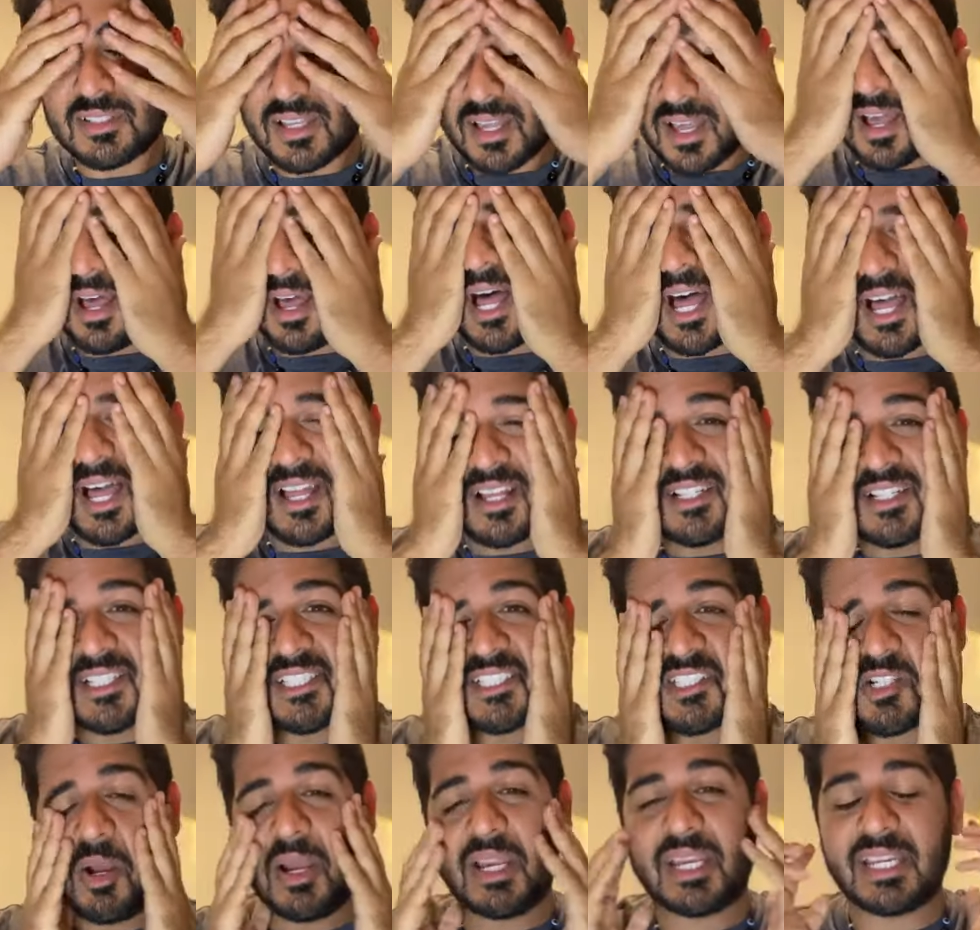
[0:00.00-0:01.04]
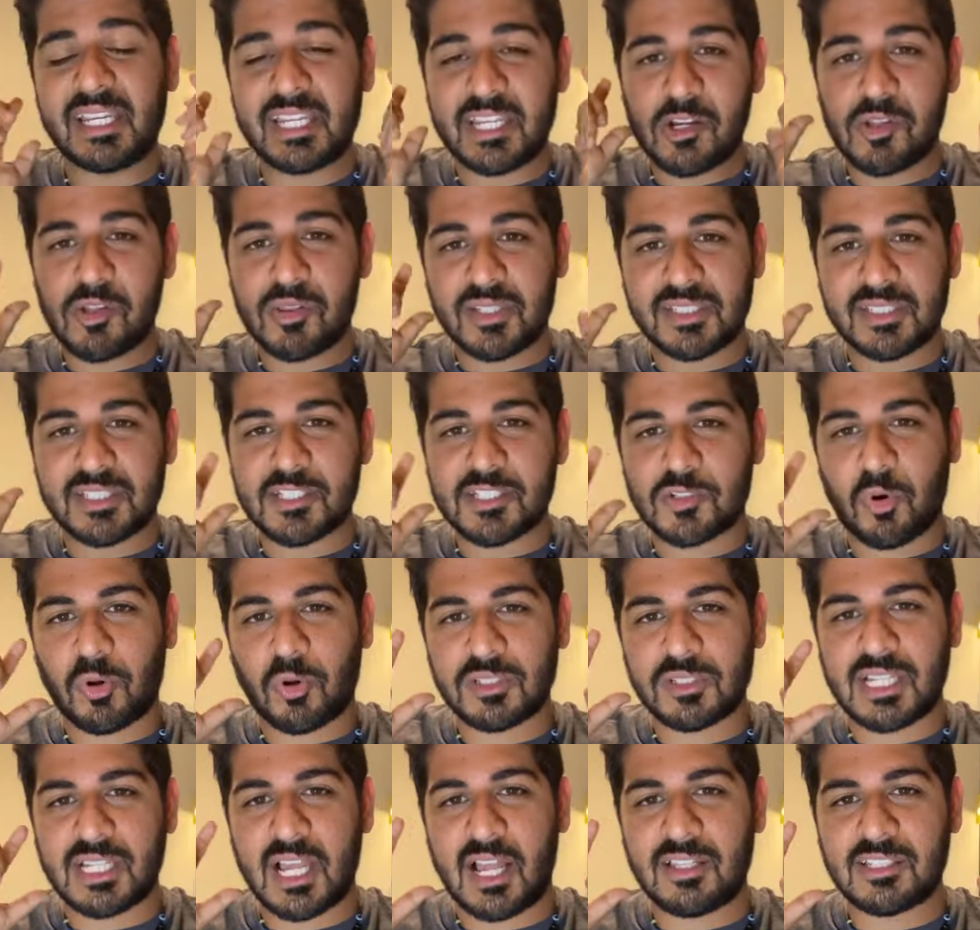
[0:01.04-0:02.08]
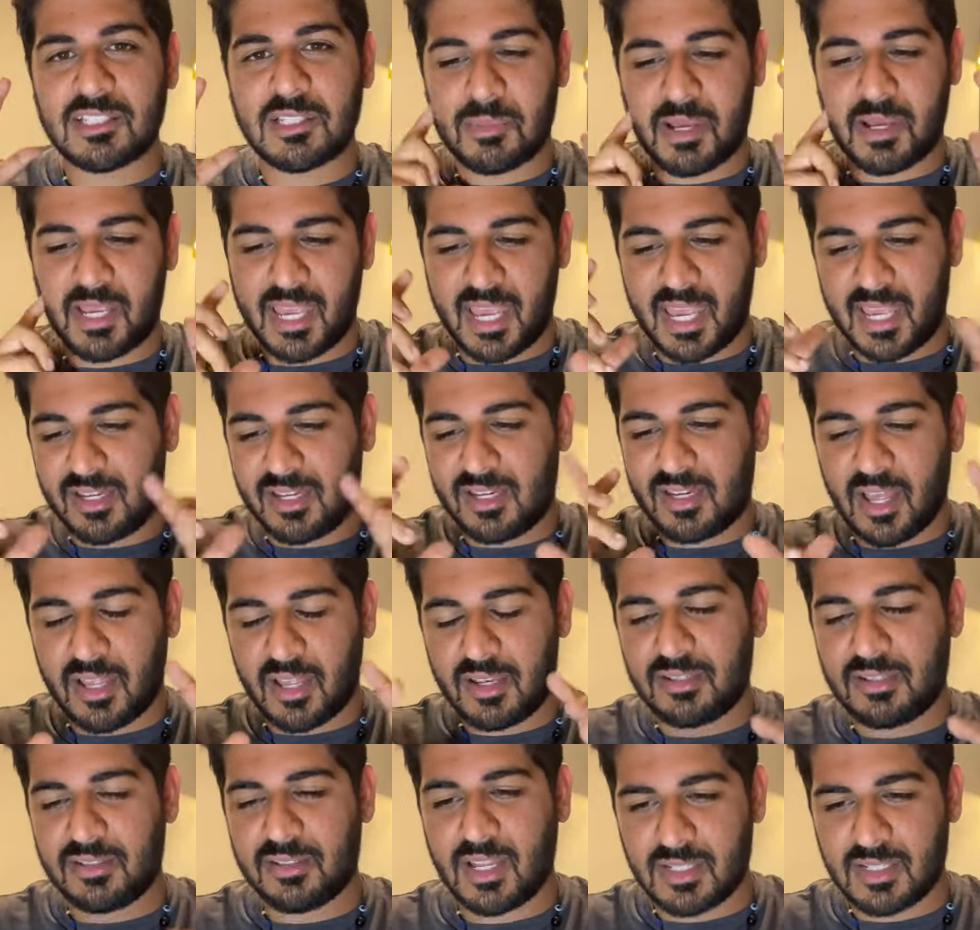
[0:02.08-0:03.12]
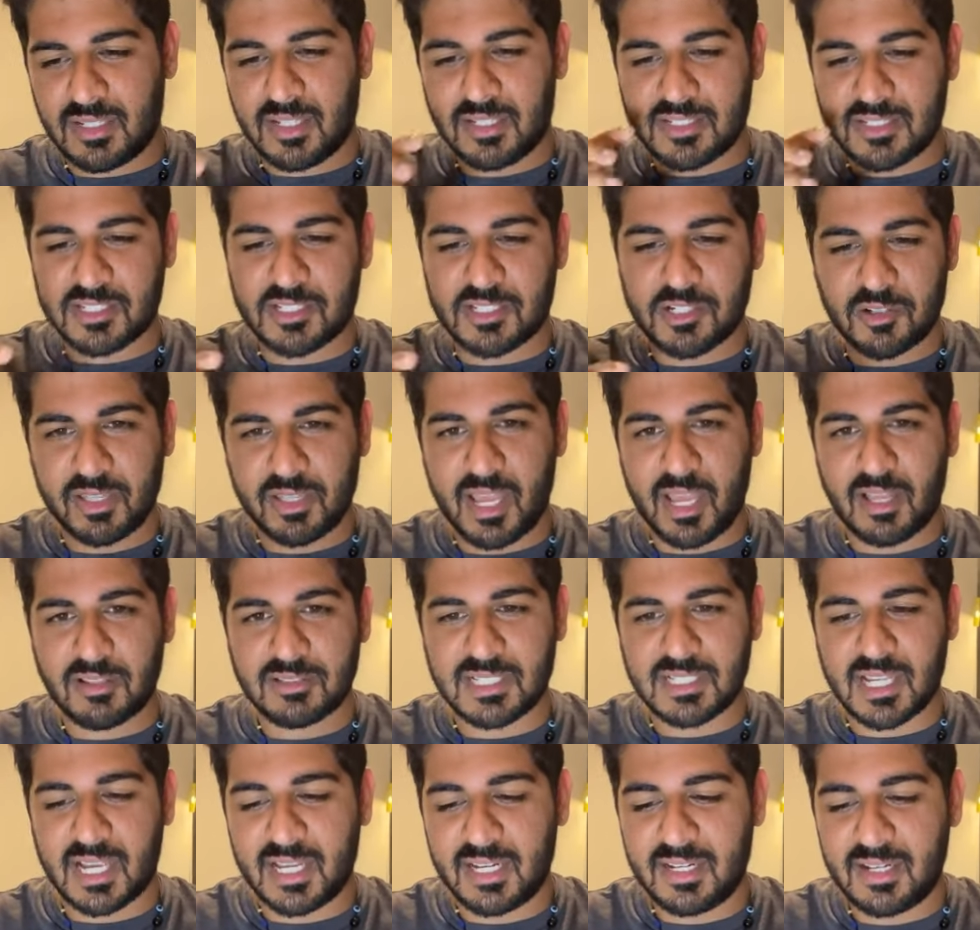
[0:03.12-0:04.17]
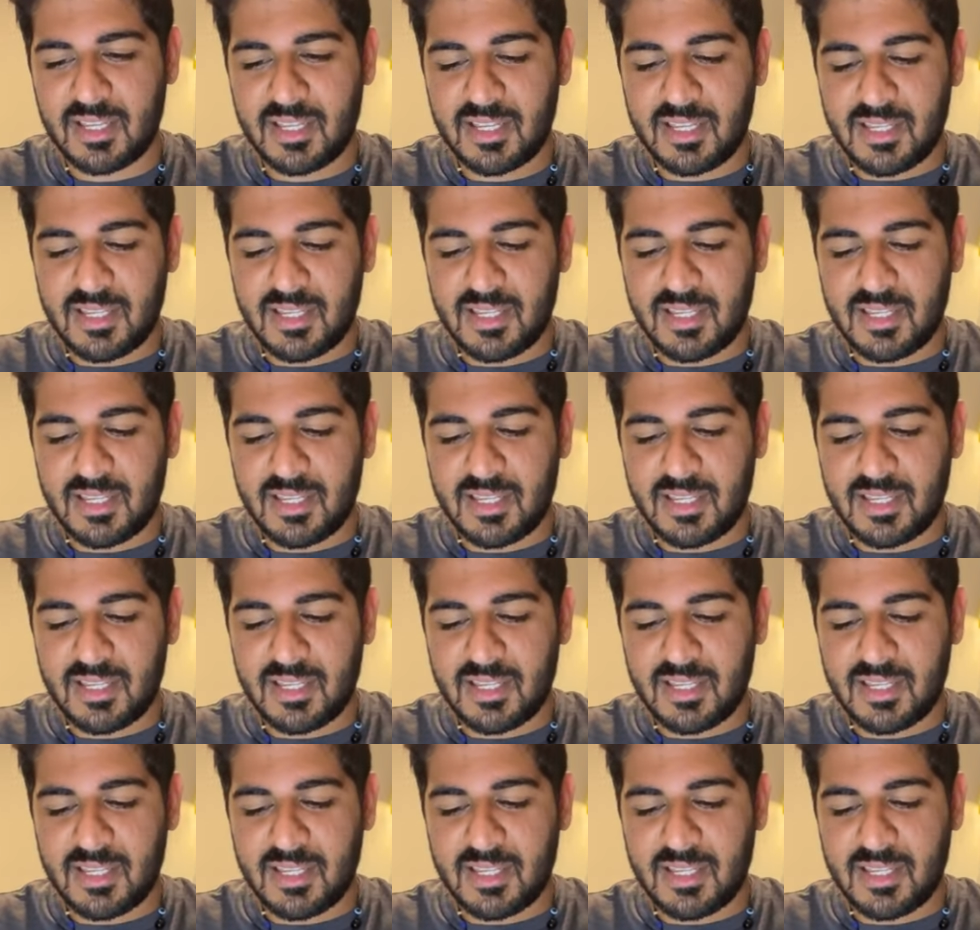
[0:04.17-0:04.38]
so I can hear the Discord sounds in my head and not necessarily outside.